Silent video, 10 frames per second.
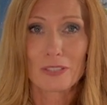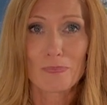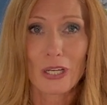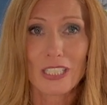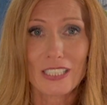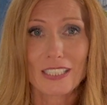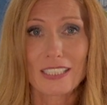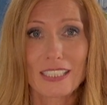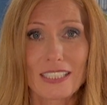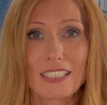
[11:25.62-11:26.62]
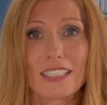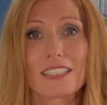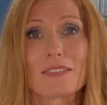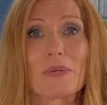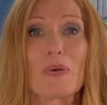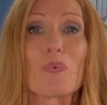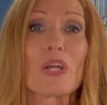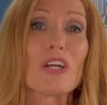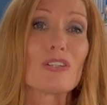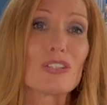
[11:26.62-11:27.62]
market statistics, but
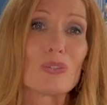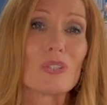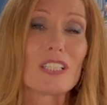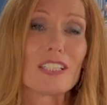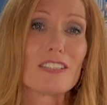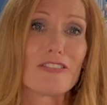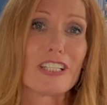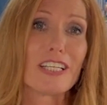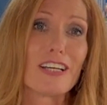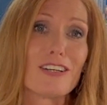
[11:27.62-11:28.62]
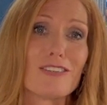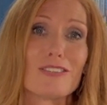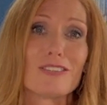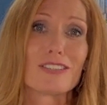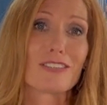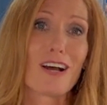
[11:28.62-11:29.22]
we are doing these videos